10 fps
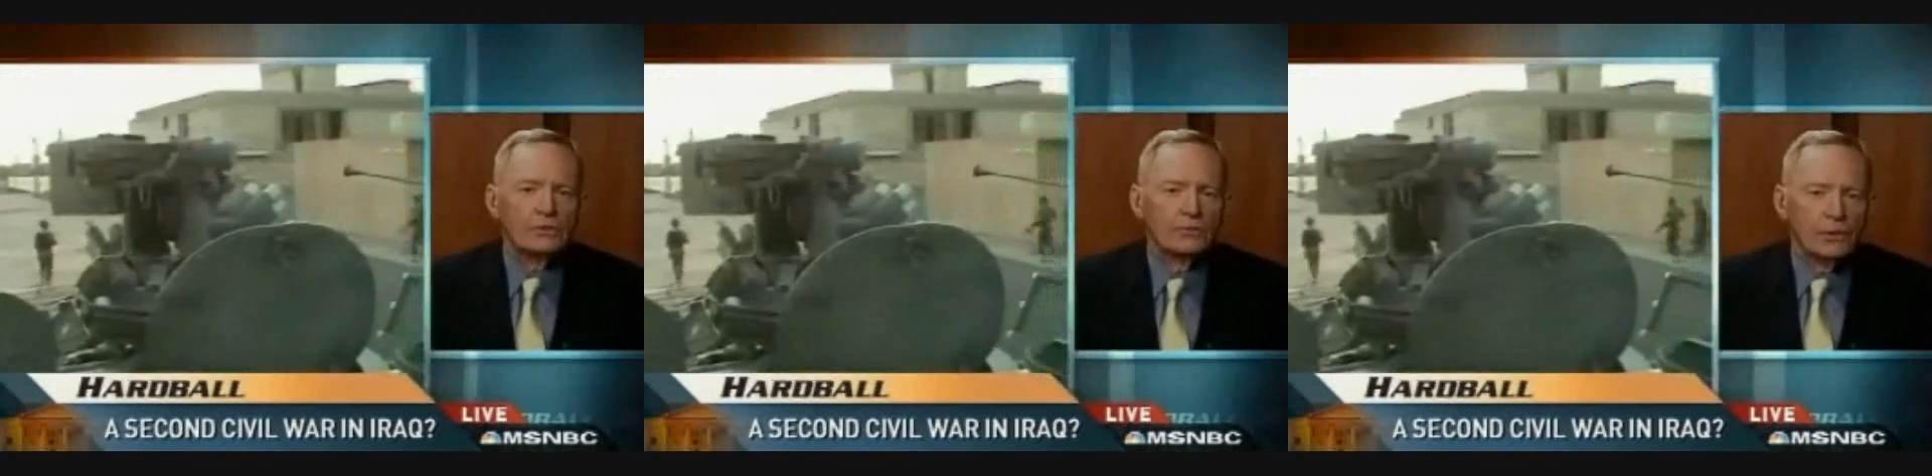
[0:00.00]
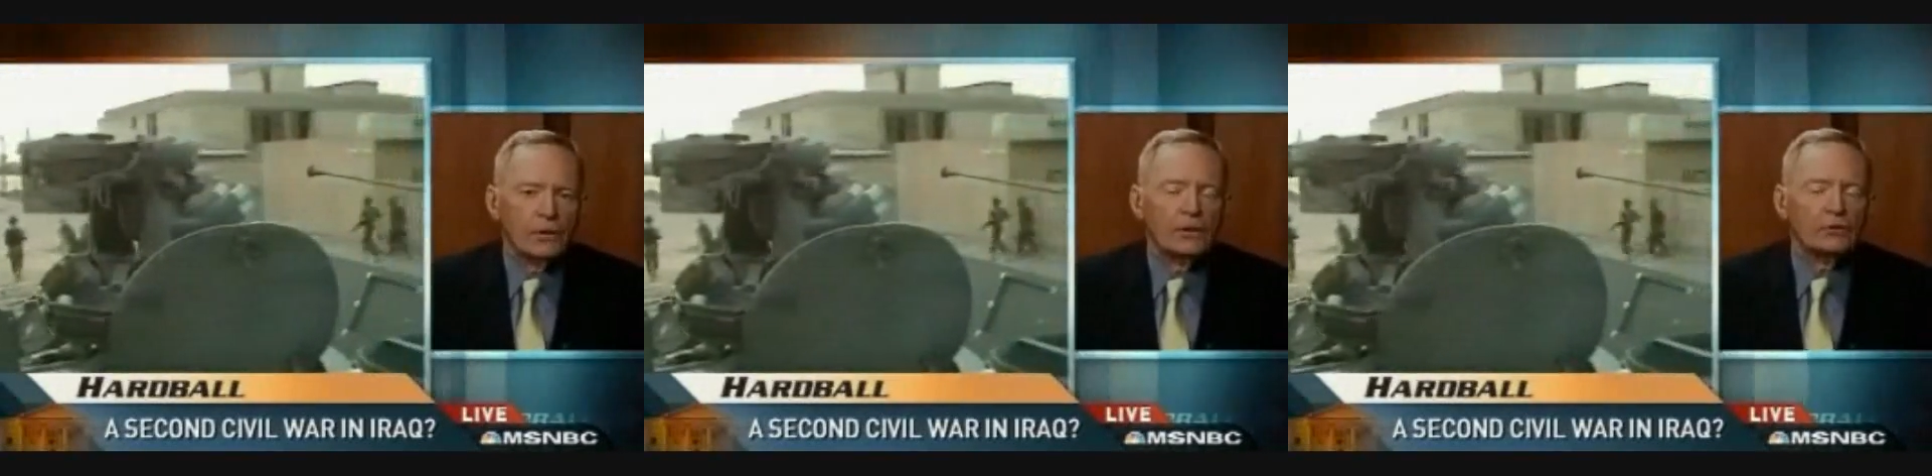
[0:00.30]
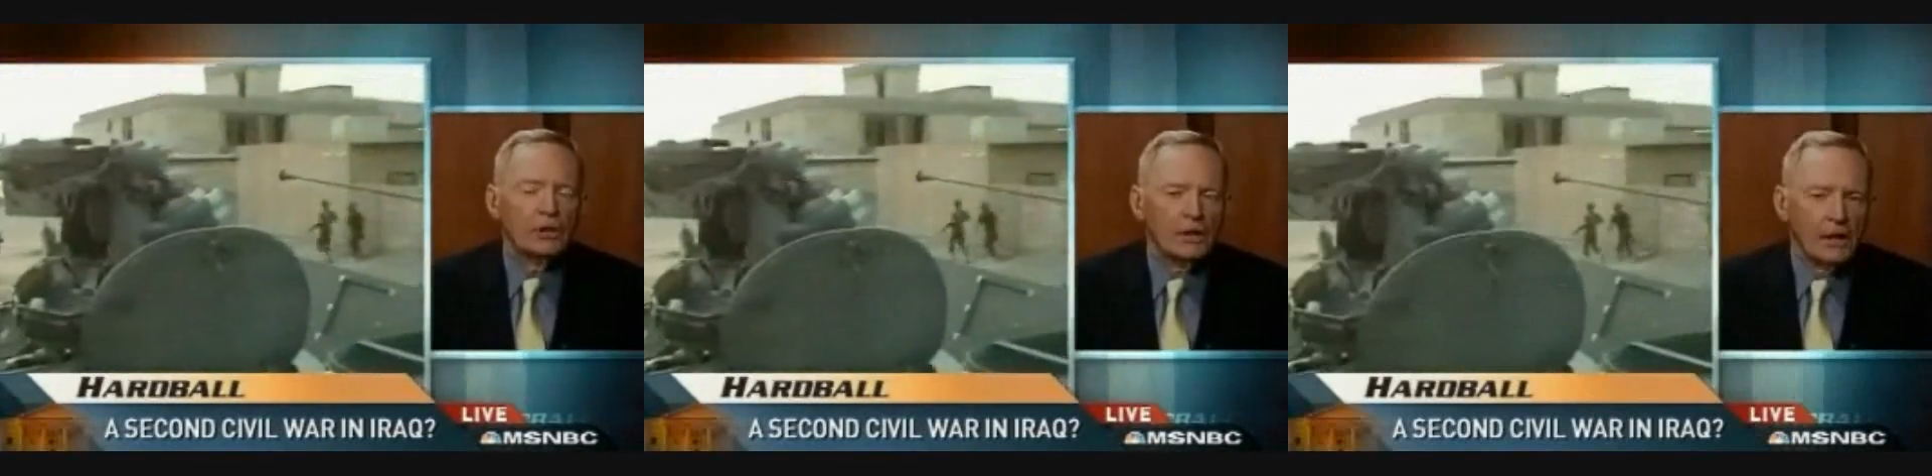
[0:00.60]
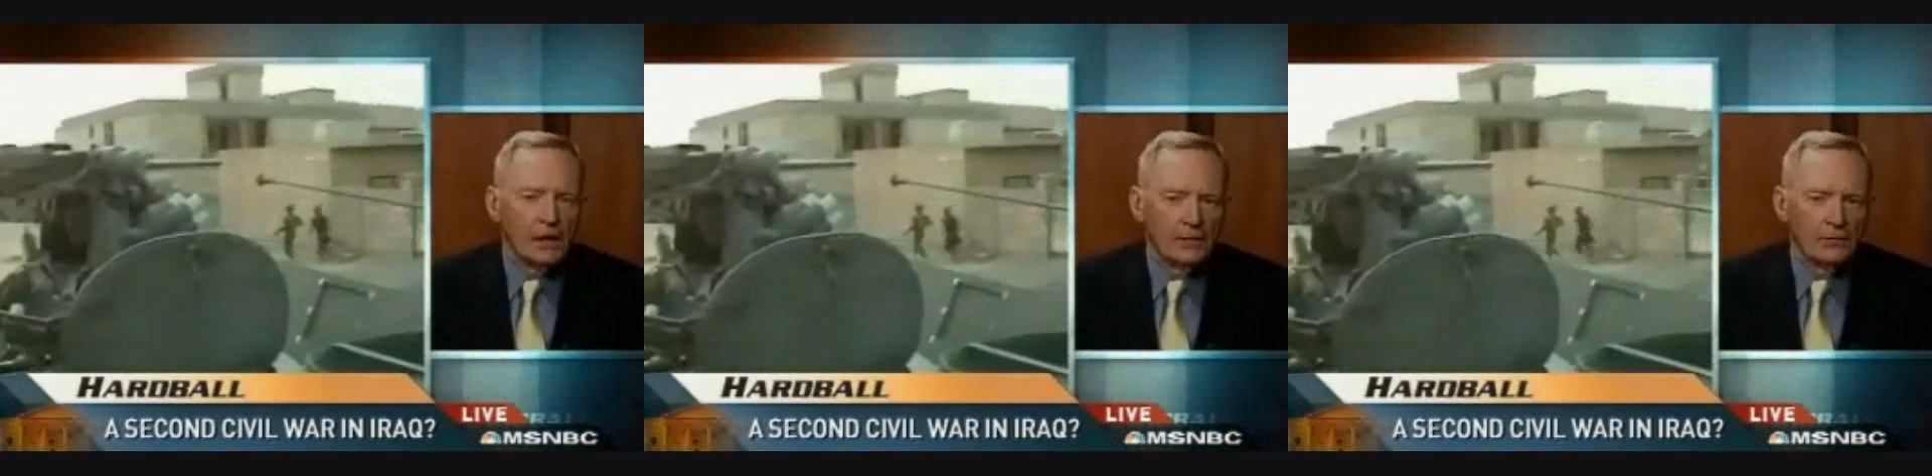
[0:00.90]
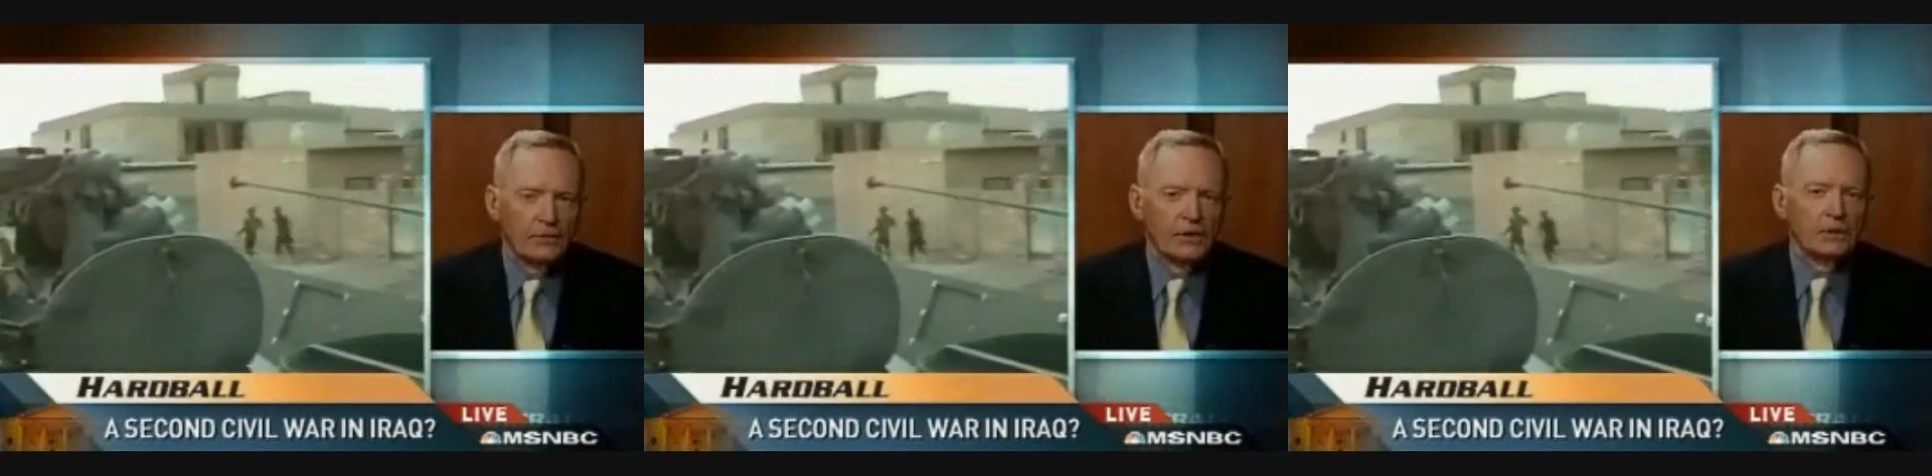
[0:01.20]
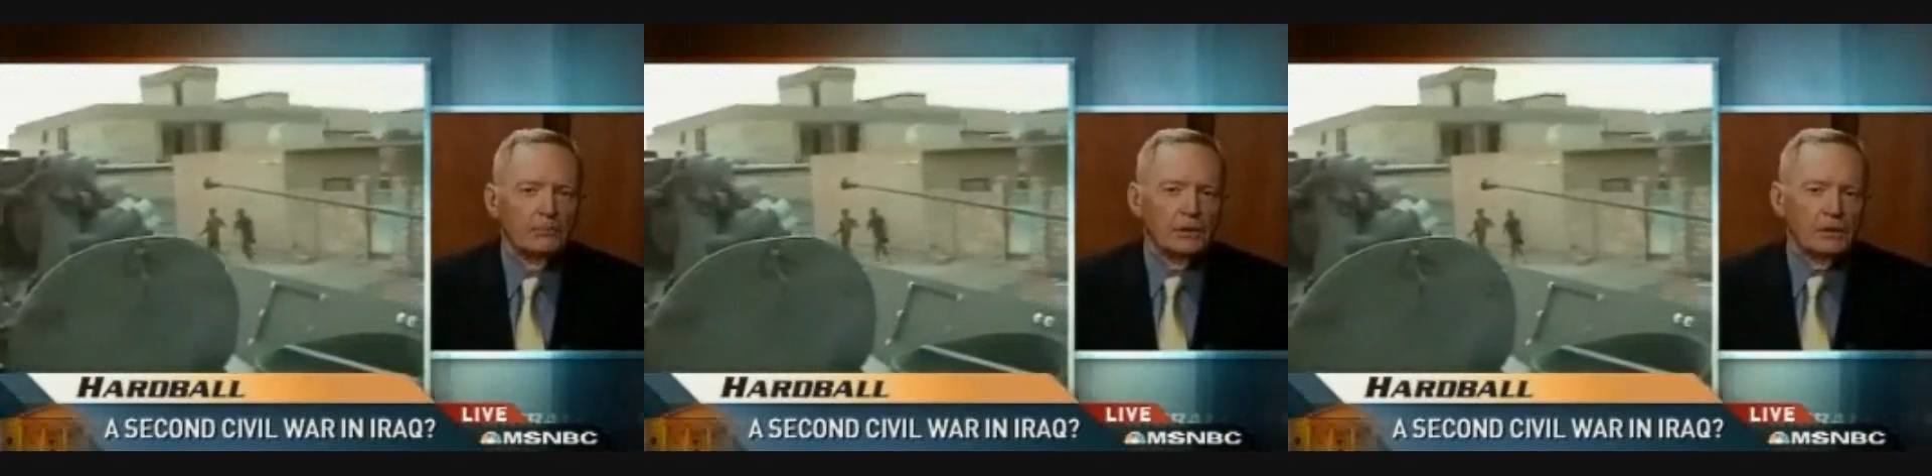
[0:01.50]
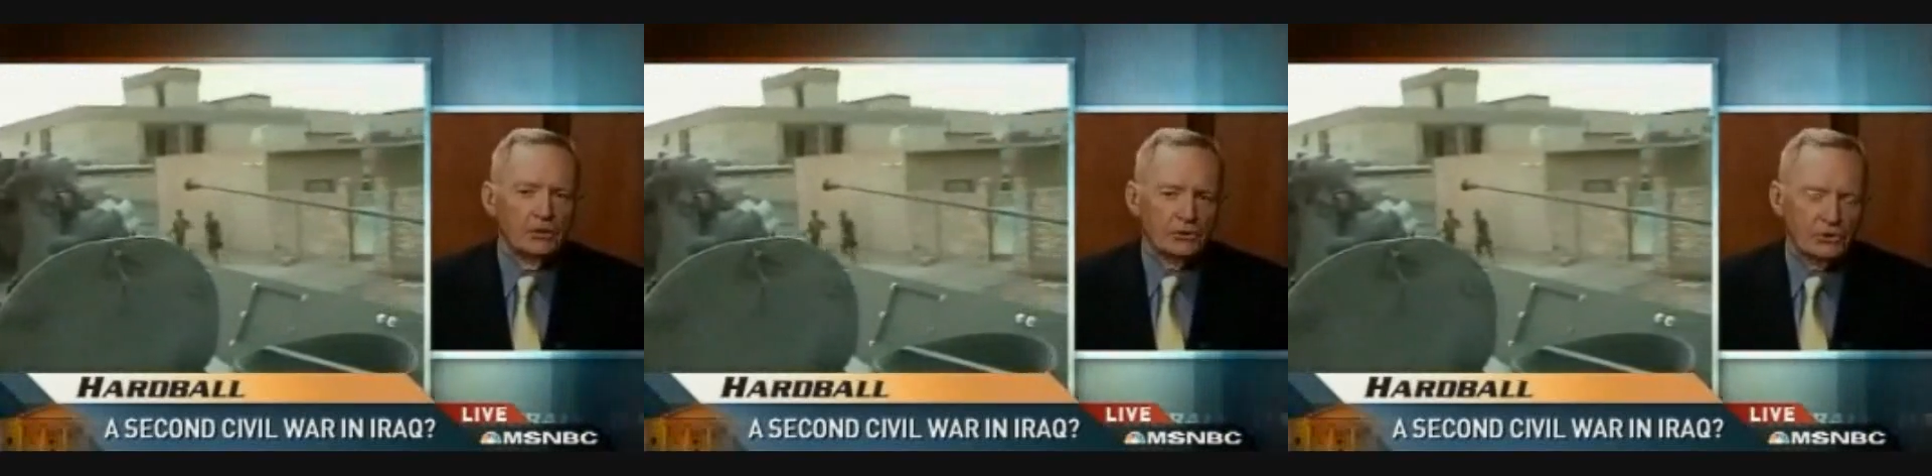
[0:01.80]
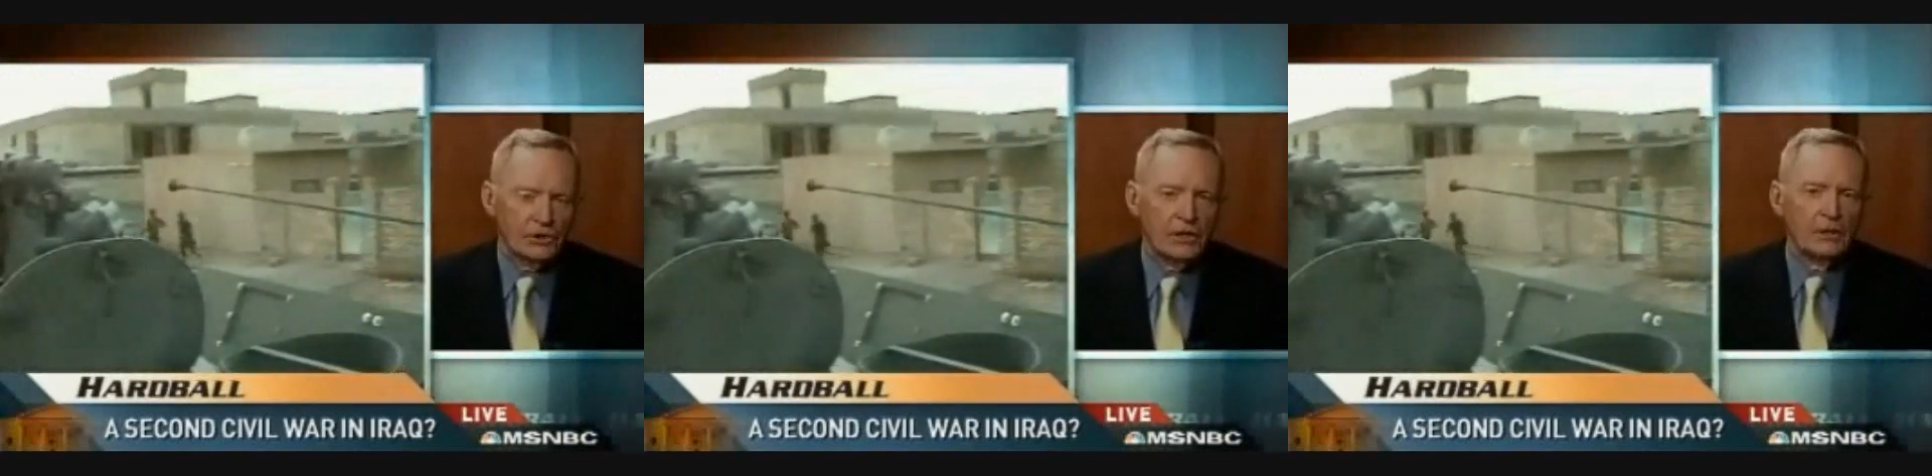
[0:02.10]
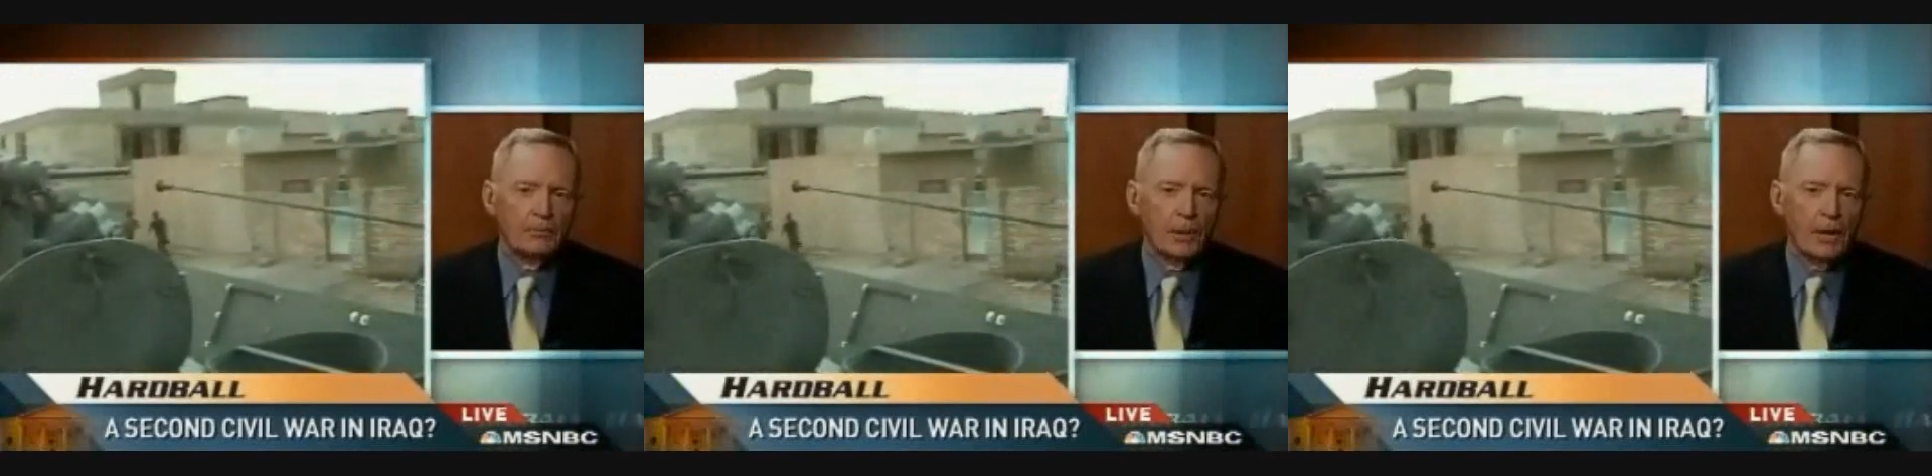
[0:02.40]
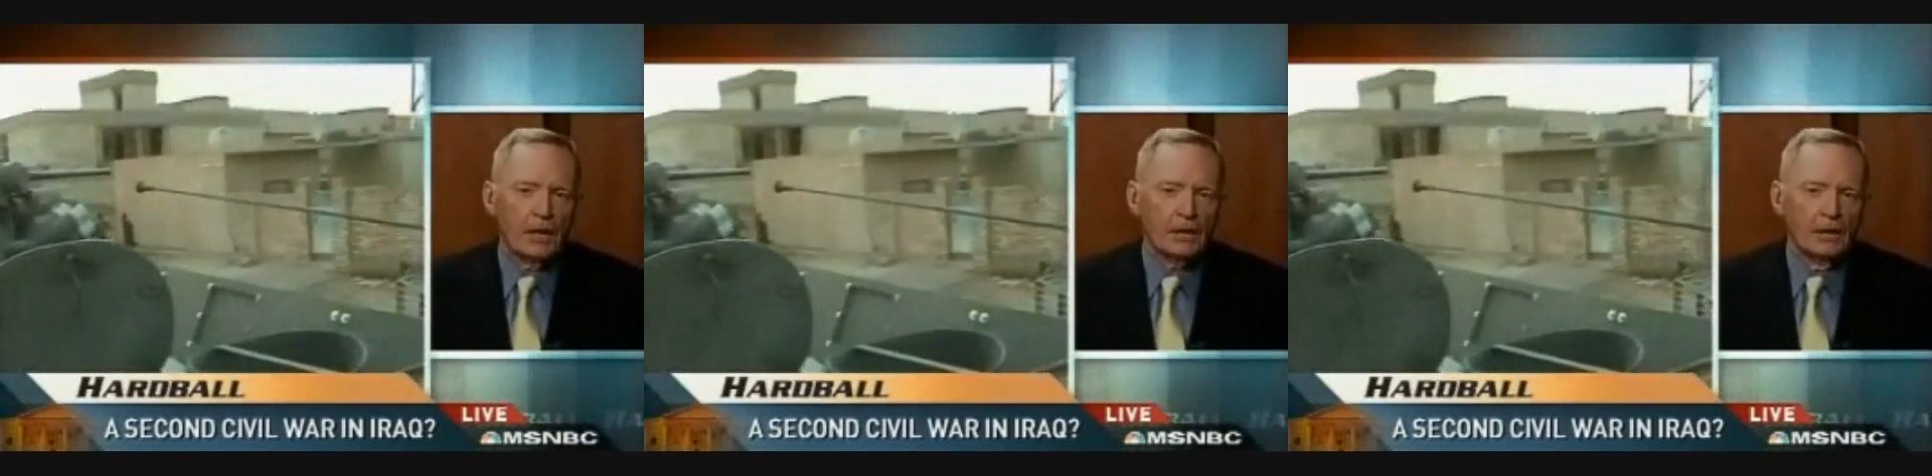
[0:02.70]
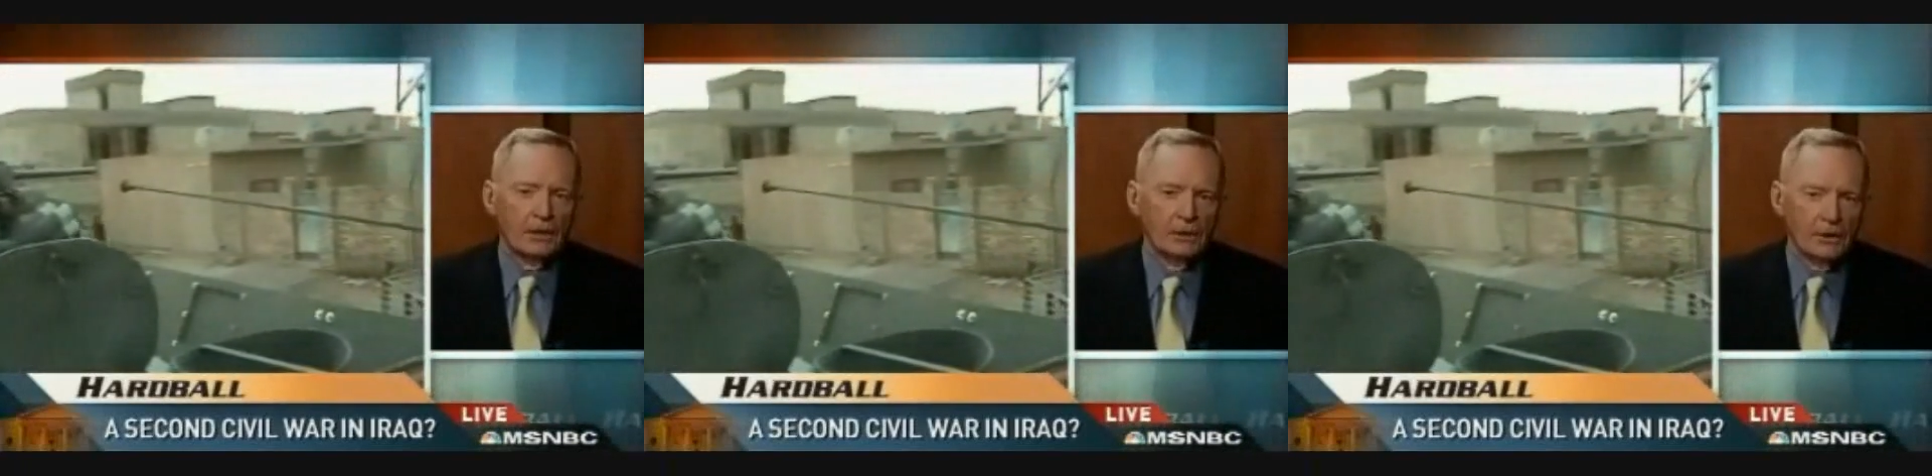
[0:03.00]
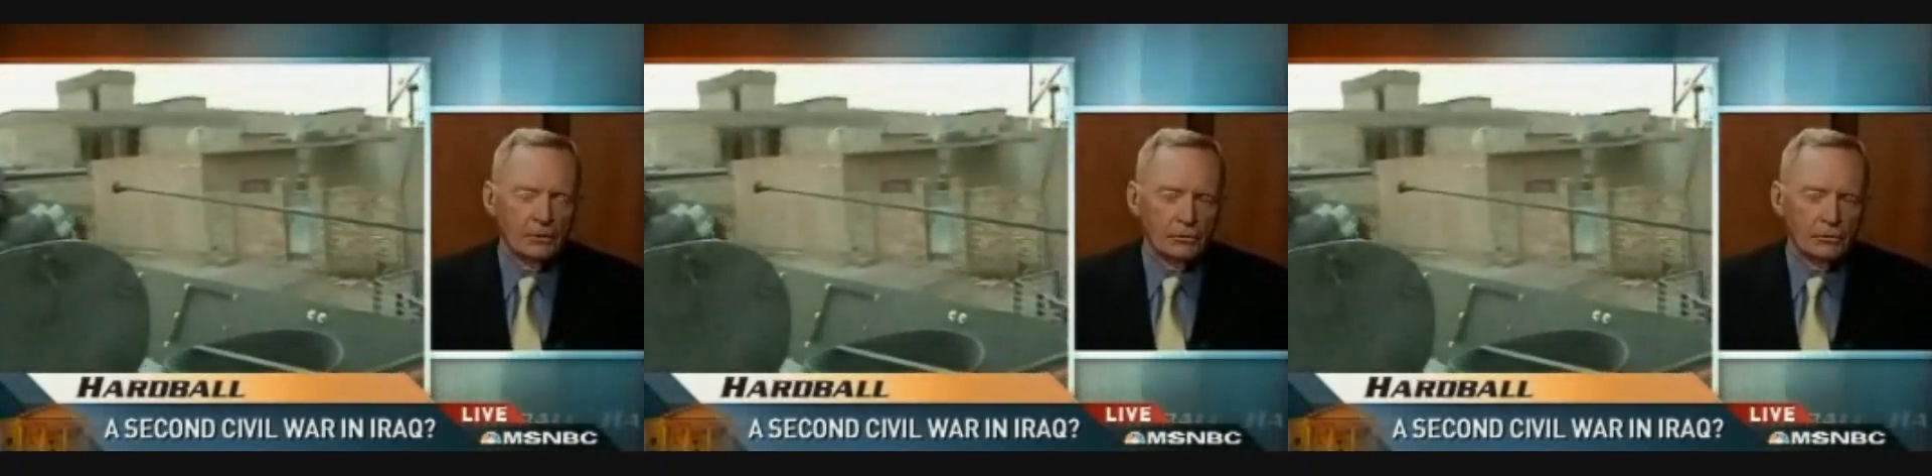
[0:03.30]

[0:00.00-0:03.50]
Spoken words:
very glad that they can begin to stand back and let